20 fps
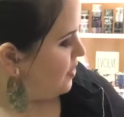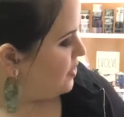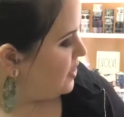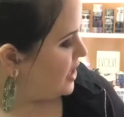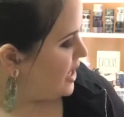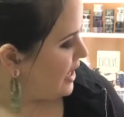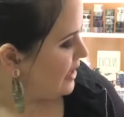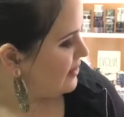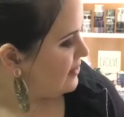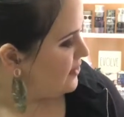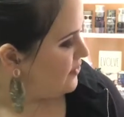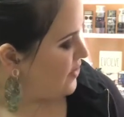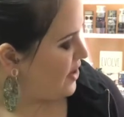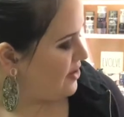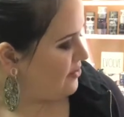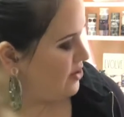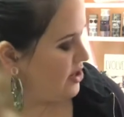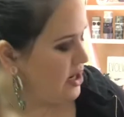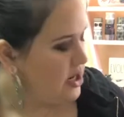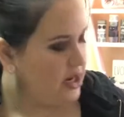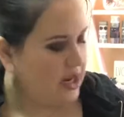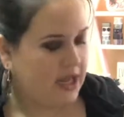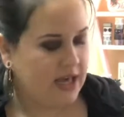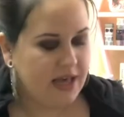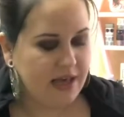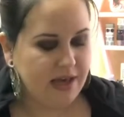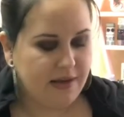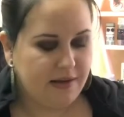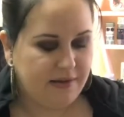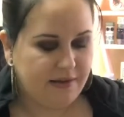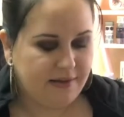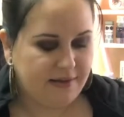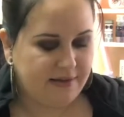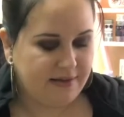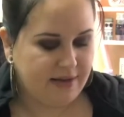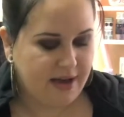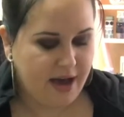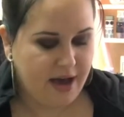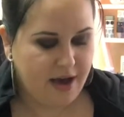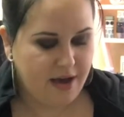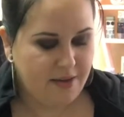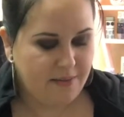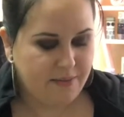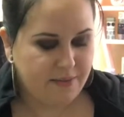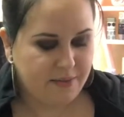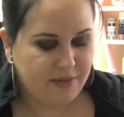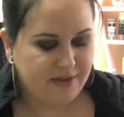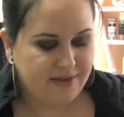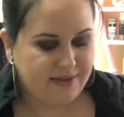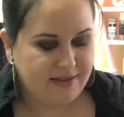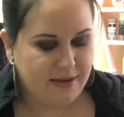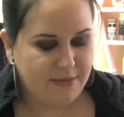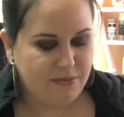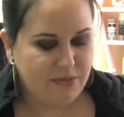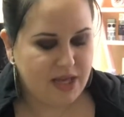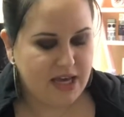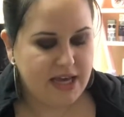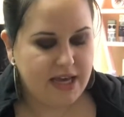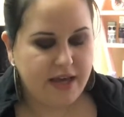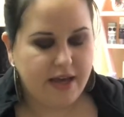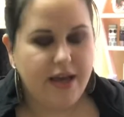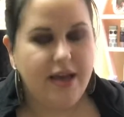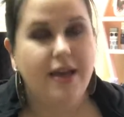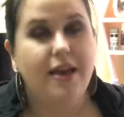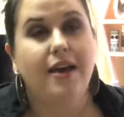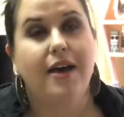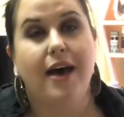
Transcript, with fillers: The next favorite is um, something